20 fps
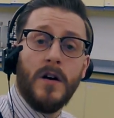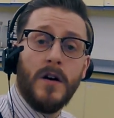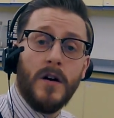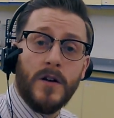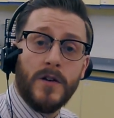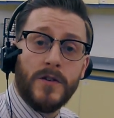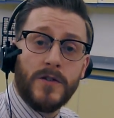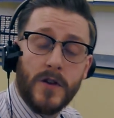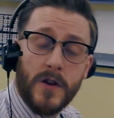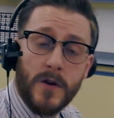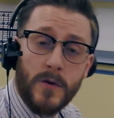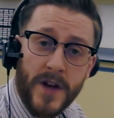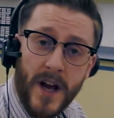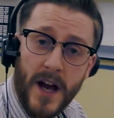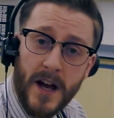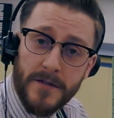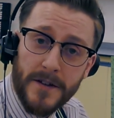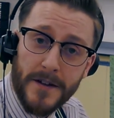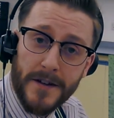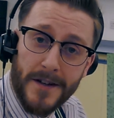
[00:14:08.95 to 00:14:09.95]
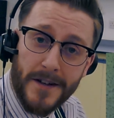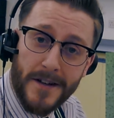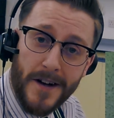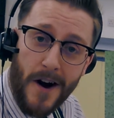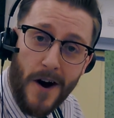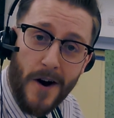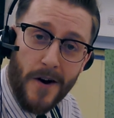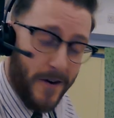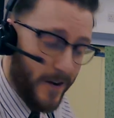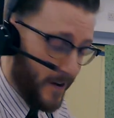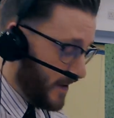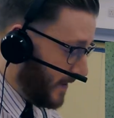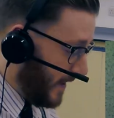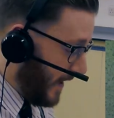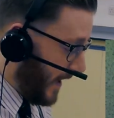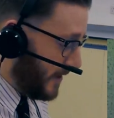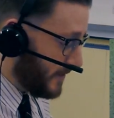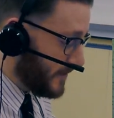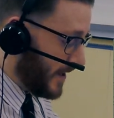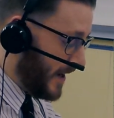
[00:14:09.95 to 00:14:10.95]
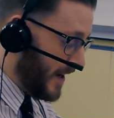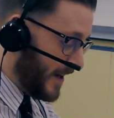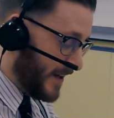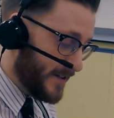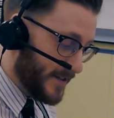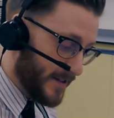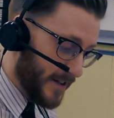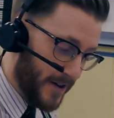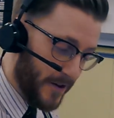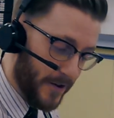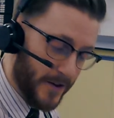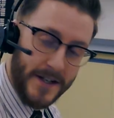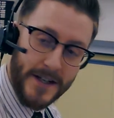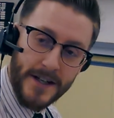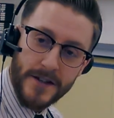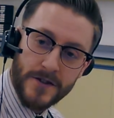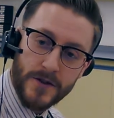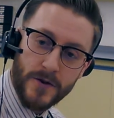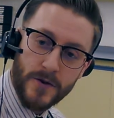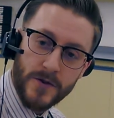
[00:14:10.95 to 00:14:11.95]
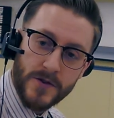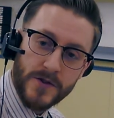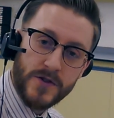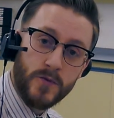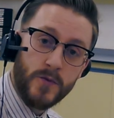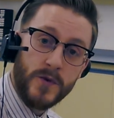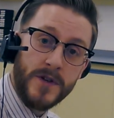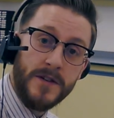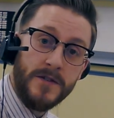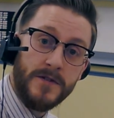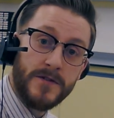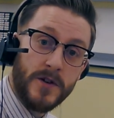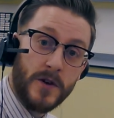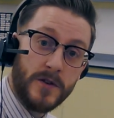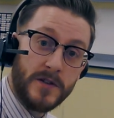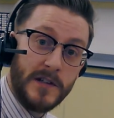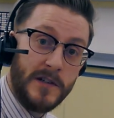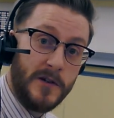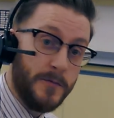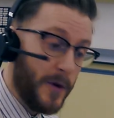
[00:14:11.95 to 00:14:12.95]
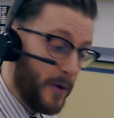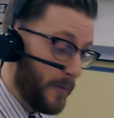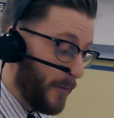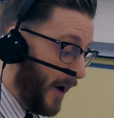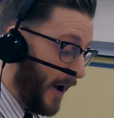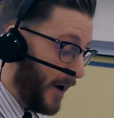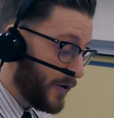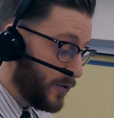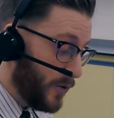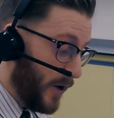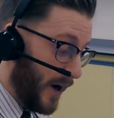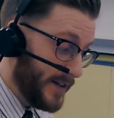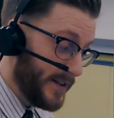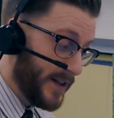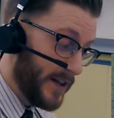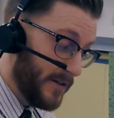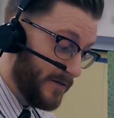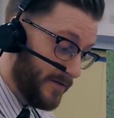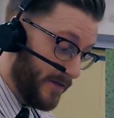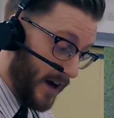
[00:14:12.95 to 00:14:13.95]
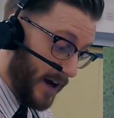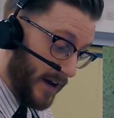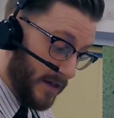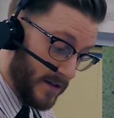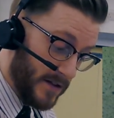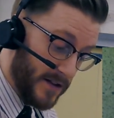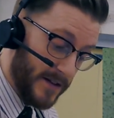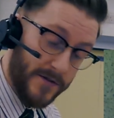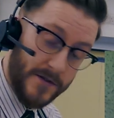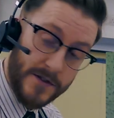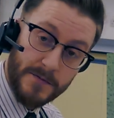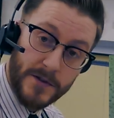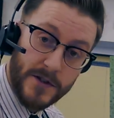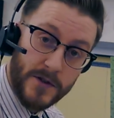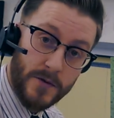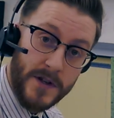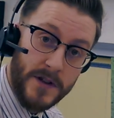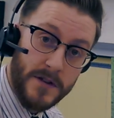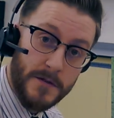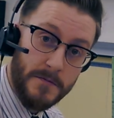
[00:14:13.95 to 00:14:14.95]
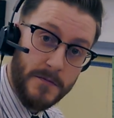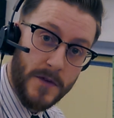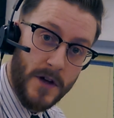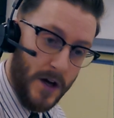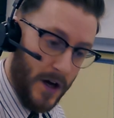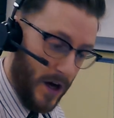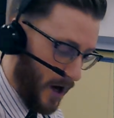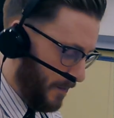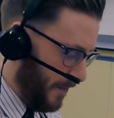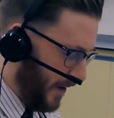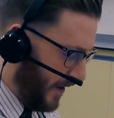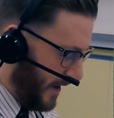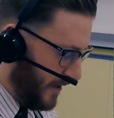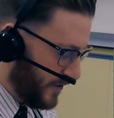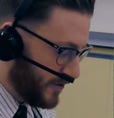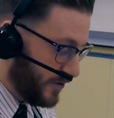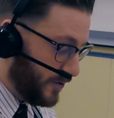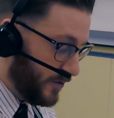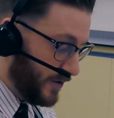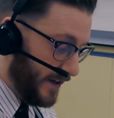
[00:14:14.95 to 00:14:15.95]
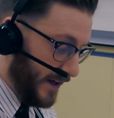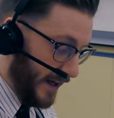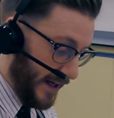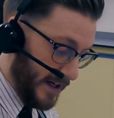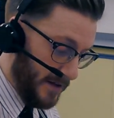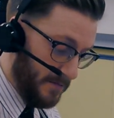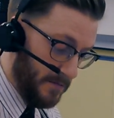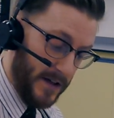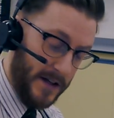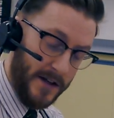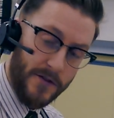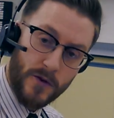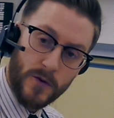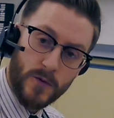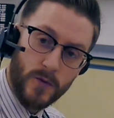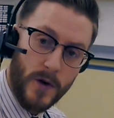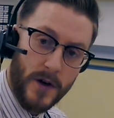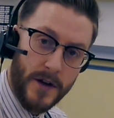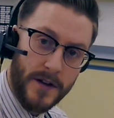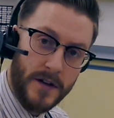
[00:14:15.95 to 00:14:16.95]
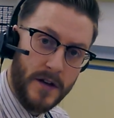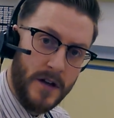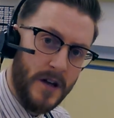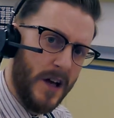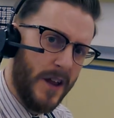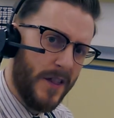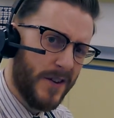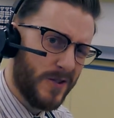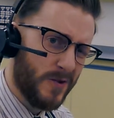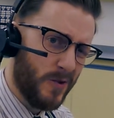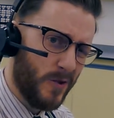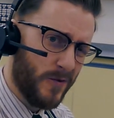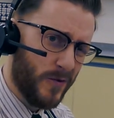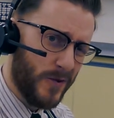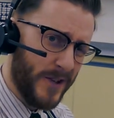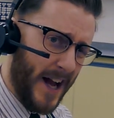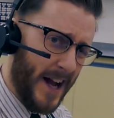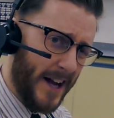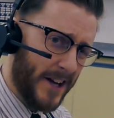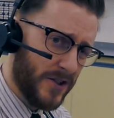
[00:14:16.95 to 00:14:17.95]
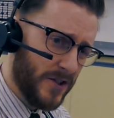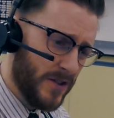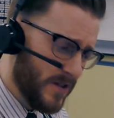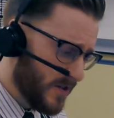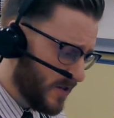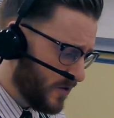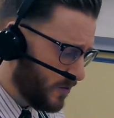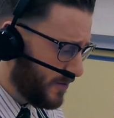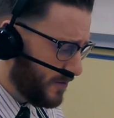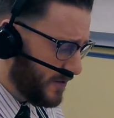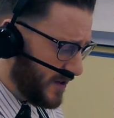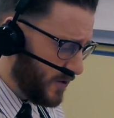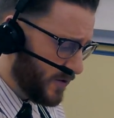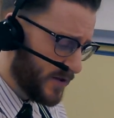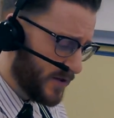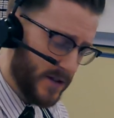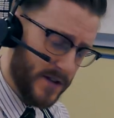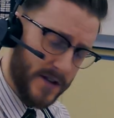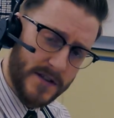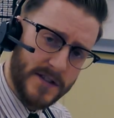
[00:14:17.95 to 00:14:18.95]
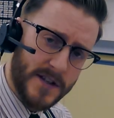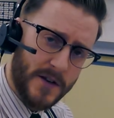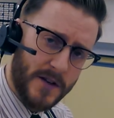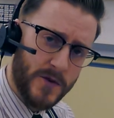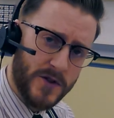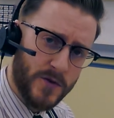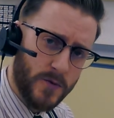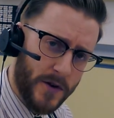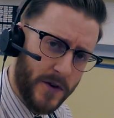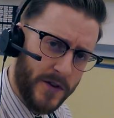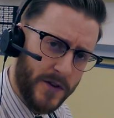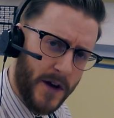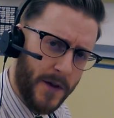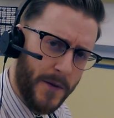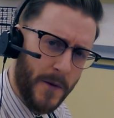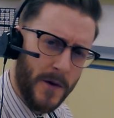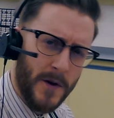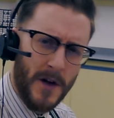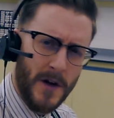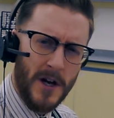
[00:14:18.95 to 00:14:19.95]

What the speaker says: So there we have it, our aldehydes and our ketones. We've talked a little bit about how to identify the difference between them, about how to name either one, the sort of reactions that would be used to distinguish one or the other.